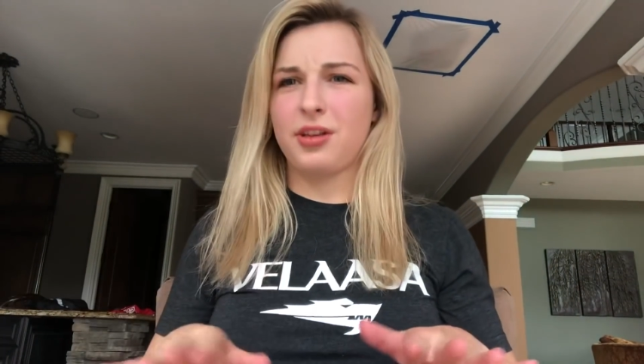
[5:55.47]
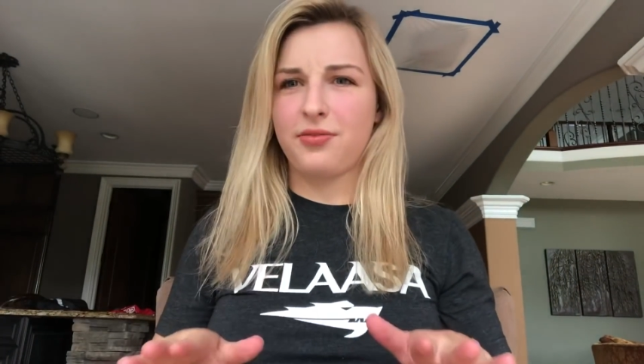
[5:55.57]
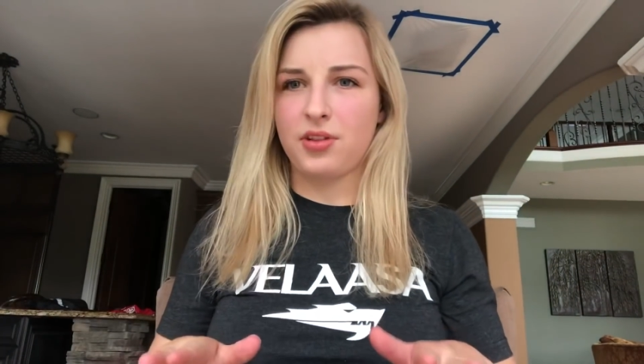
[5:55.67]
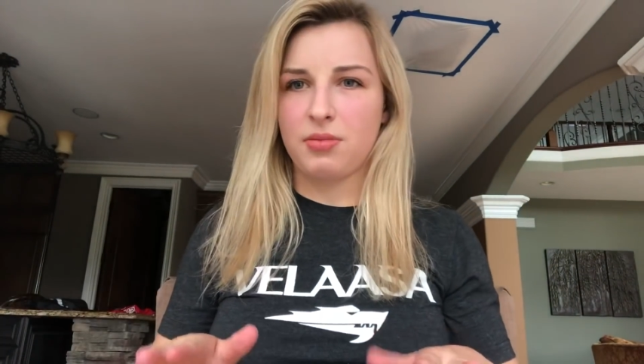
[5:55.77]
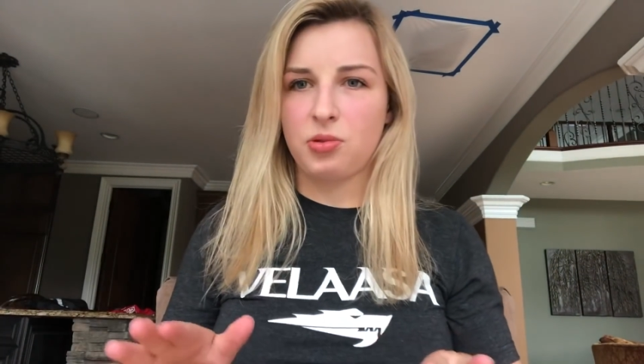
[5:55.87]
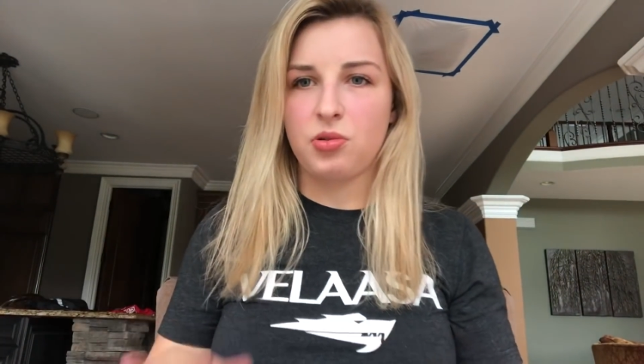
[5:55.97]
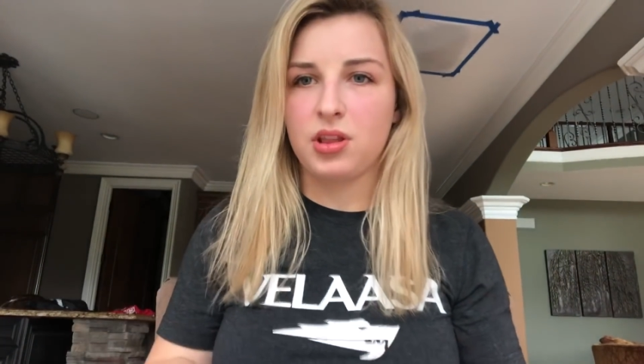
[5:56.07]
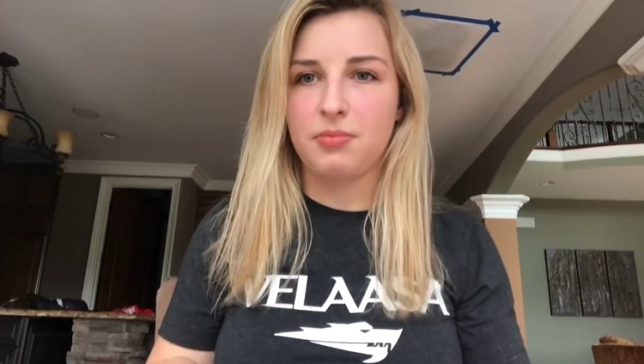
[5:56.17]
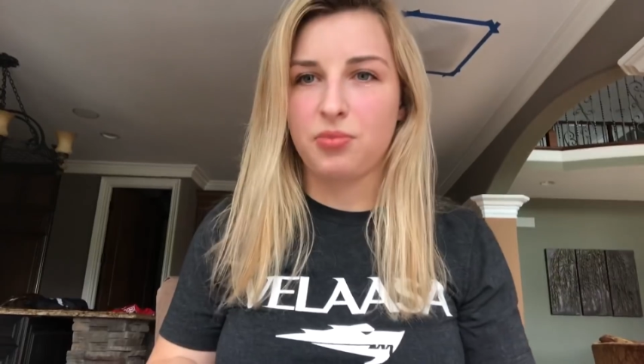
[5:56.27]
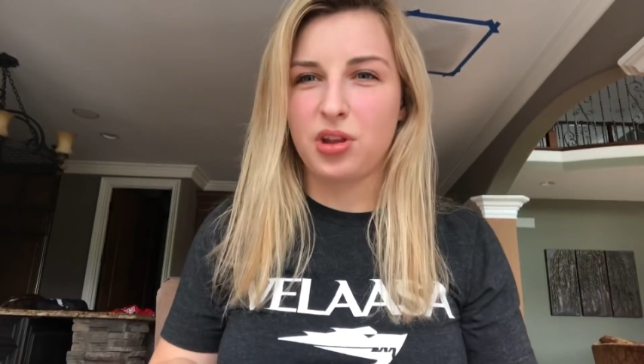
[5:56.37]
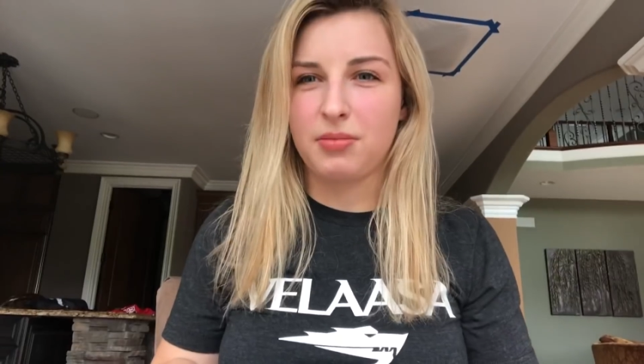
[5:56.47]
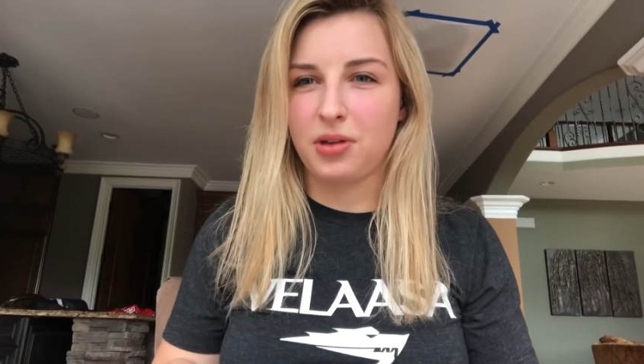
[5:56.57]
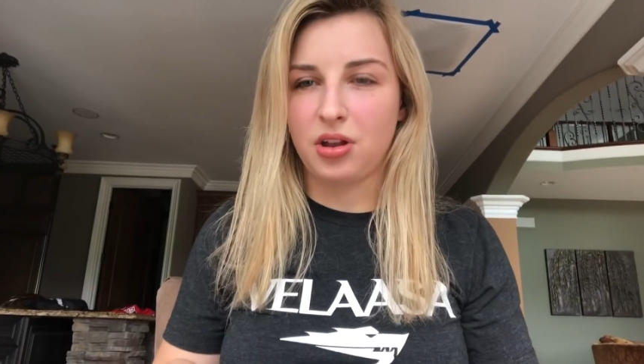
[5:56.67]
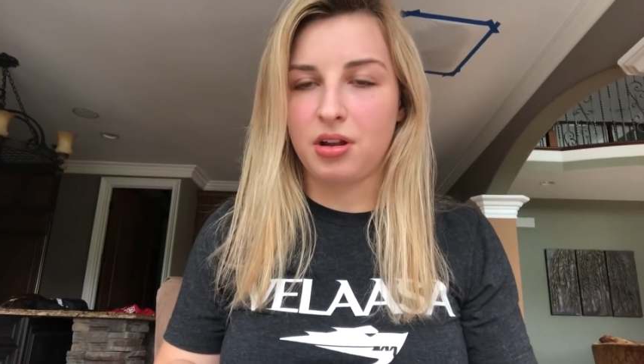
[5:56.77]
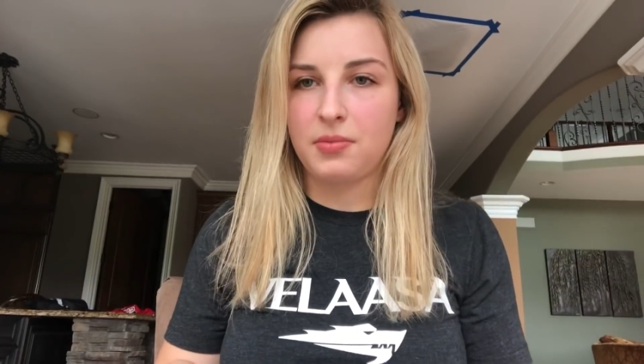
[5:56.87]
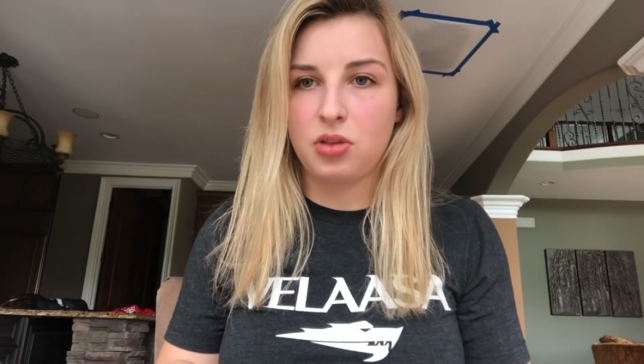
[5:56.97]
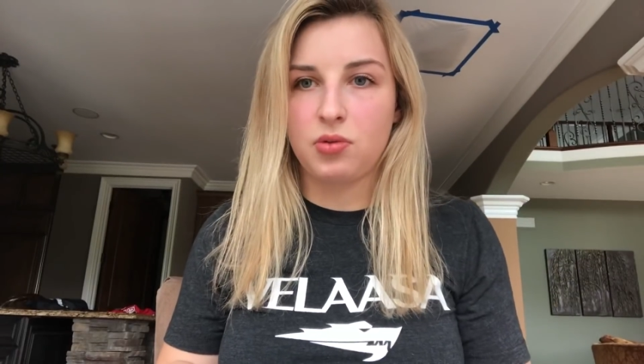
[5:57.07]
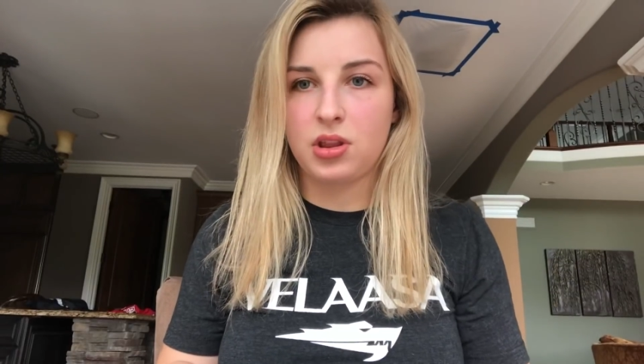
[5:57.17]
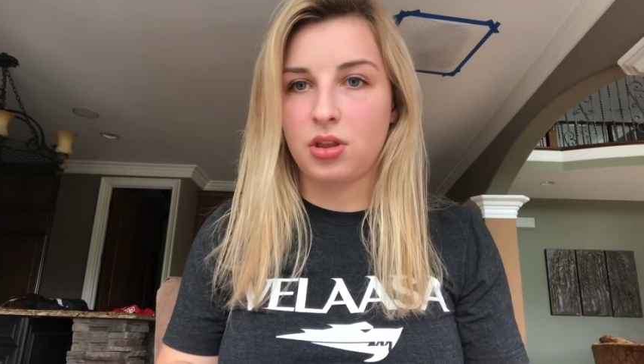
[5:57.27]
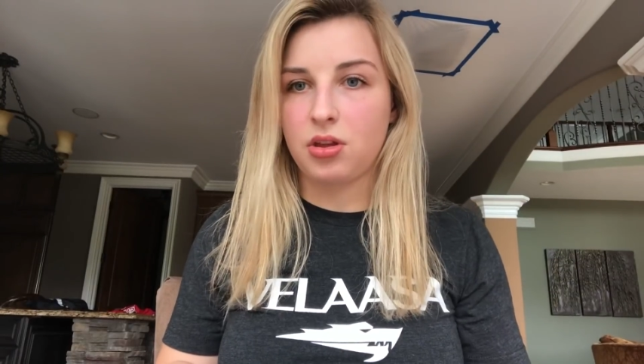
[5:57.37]
difference between the breathability
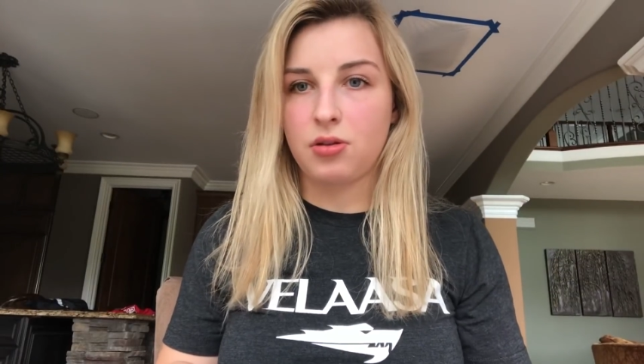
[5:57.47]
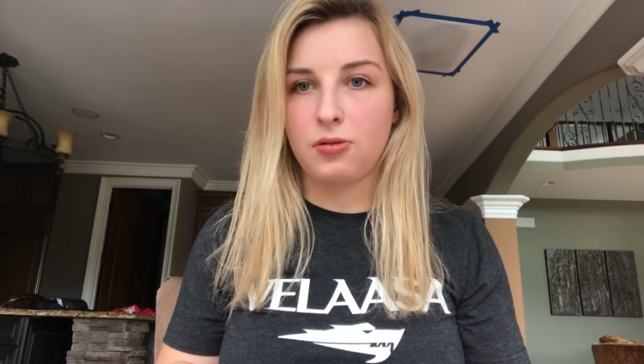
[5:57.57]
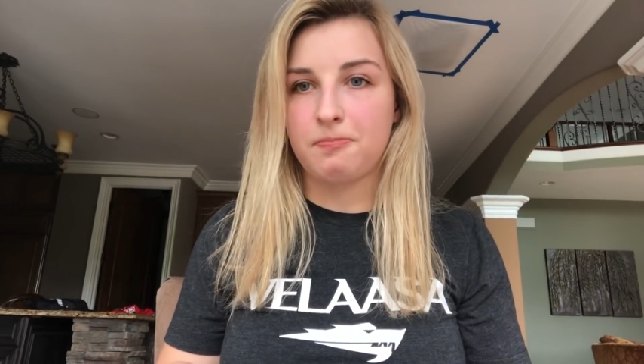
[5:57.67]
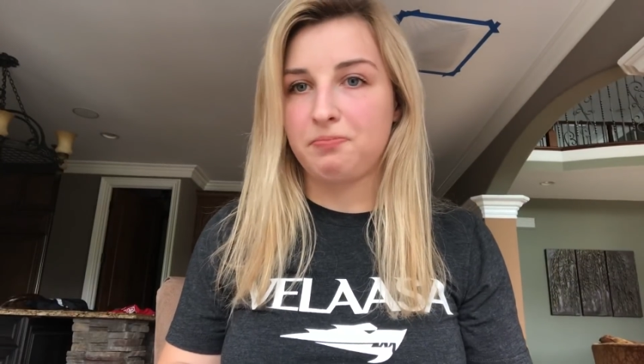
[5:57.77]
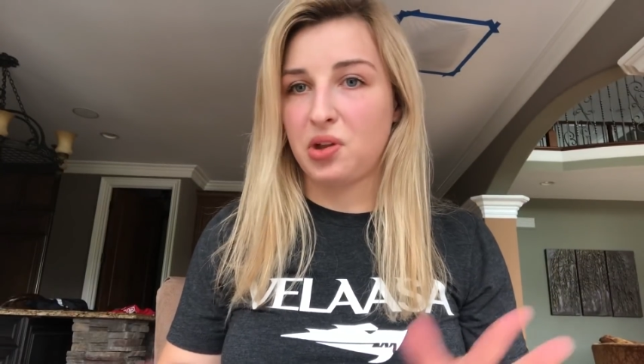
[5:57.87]
between the two.